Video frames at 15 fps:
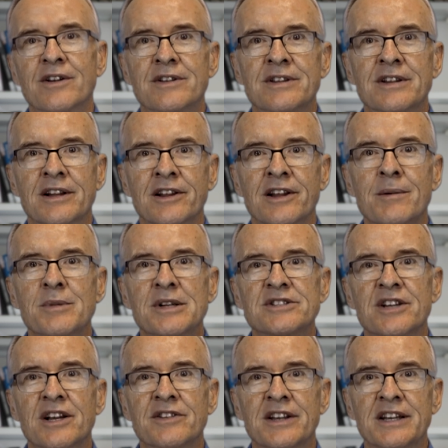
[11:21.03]
The
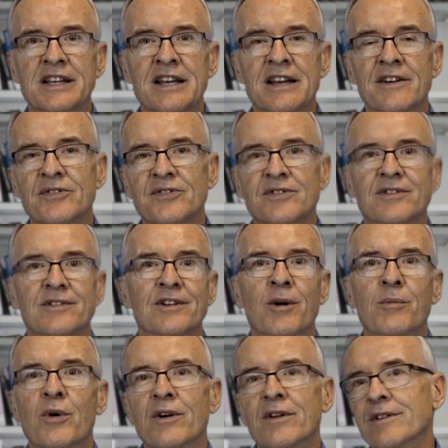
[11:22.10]
limits on the gifts
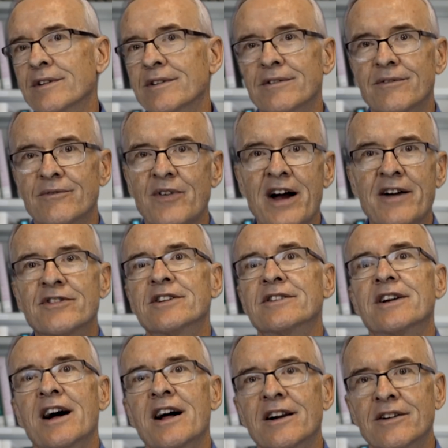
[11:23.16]
no more than
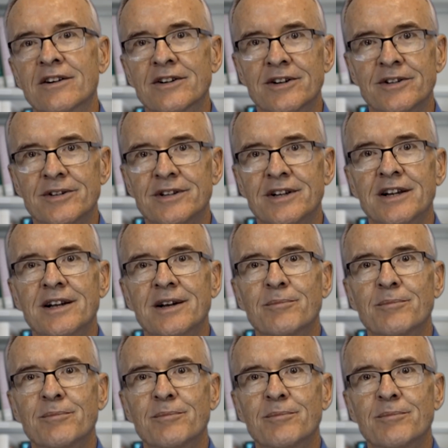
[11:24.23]
$500